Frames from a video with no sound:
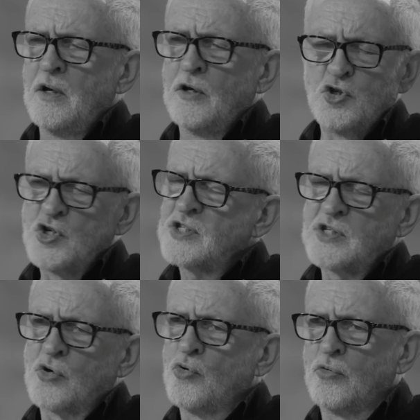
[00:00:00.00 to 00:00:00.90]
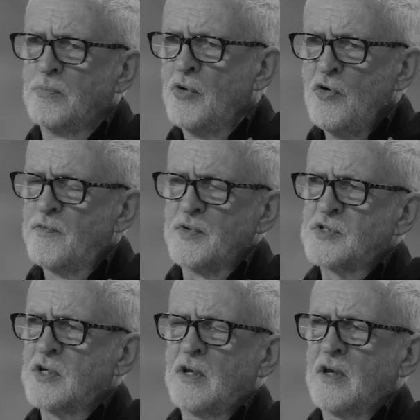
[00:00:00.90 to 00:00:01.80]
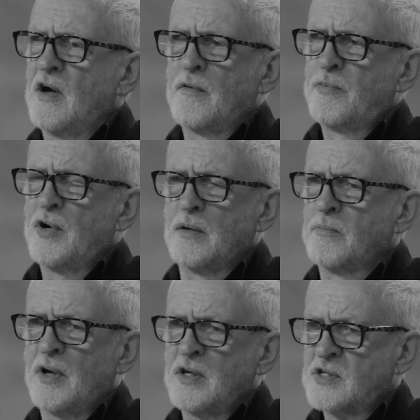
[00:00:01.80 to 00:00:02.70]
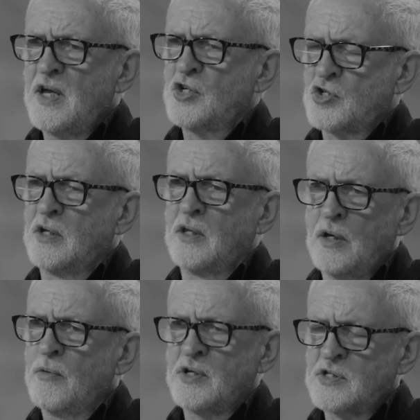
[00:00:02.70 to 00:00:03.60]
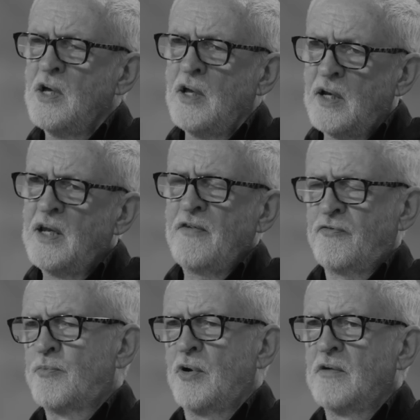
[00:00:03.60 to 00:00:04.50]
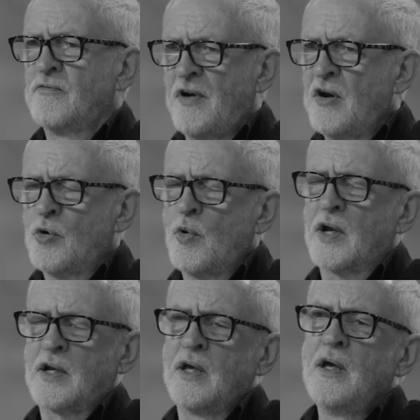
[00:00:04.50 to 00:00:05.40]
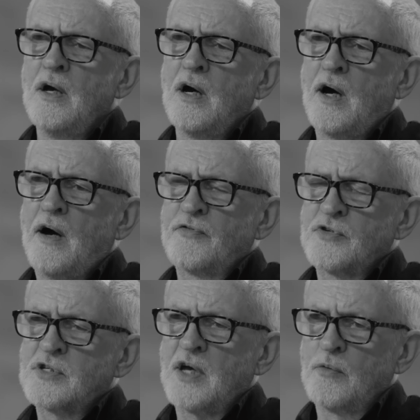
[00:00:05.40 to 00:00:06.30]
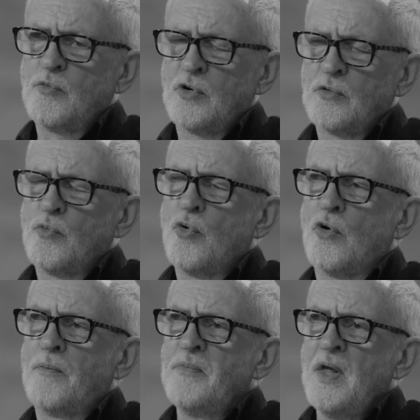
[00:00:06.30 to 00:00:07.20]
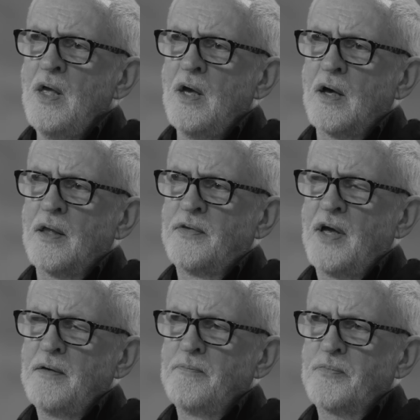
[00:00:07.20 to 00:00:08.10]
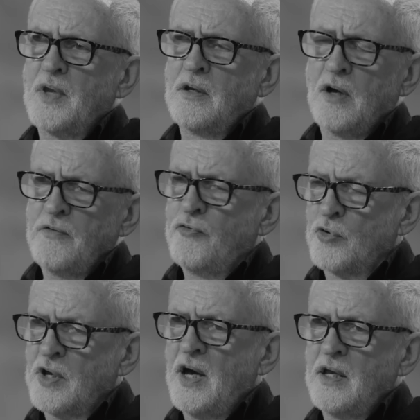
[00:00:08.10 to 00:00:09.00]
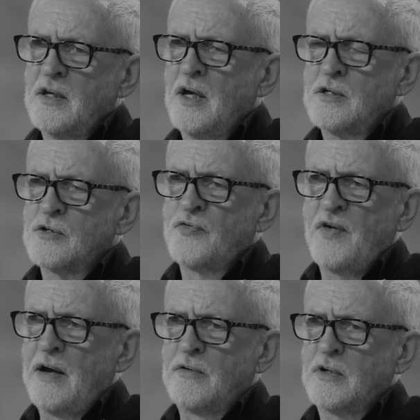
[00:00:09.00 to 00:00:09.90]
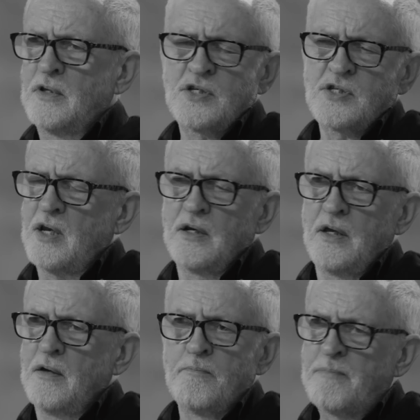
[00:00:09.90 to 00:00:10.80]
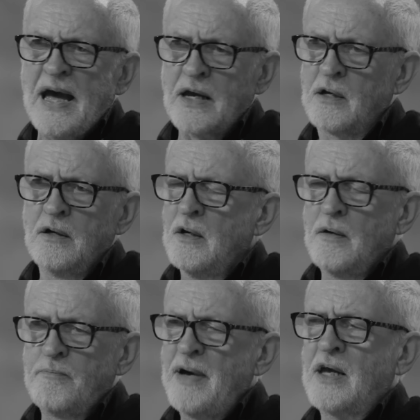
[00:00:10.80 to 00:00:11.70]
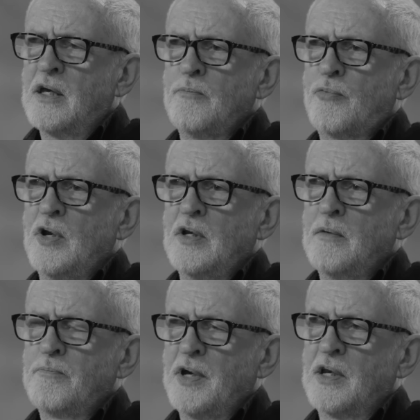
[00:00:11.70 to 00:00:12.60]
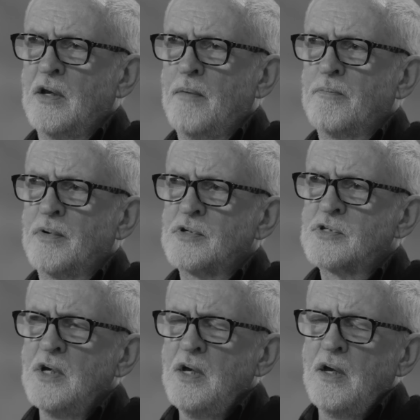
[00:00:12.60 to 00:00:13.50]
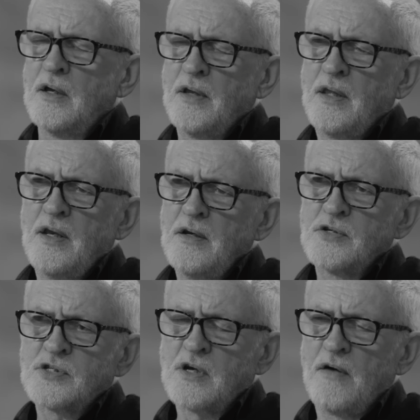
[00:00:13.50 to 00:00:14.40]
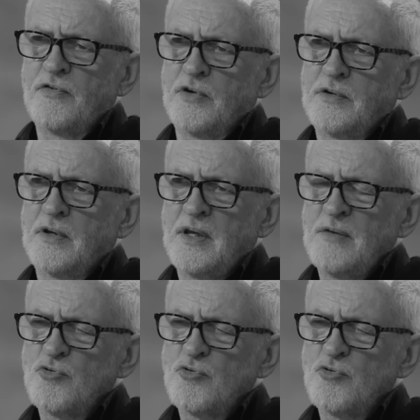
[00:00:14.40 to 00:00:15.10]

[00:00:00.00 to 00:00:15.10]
logistical movements in and out of Britain, but essentially the US left Britain very quickly after the Second World War. And then in 1948, NATO is founded, and they're suddenly back in Britain in big numbers. They then discovered that it